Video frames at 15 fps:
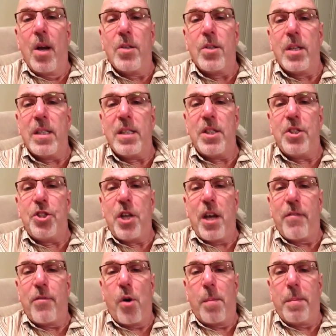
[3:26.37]
So this is
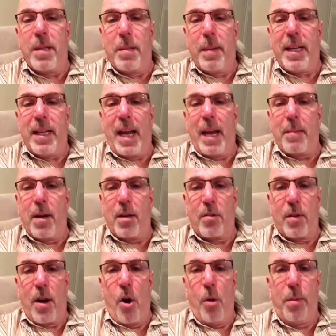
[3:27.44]
Jeff Altman, the Big Game
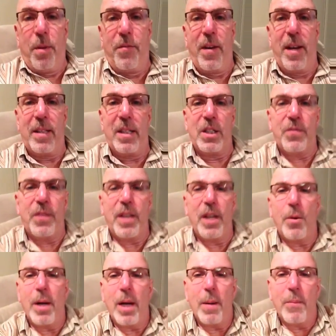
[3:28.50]
Hunter. I hope you found this
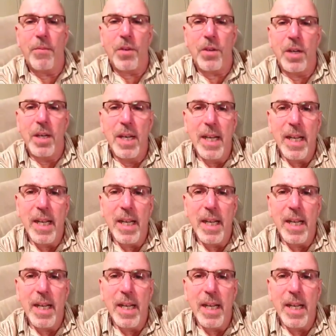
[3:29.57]
video helpful.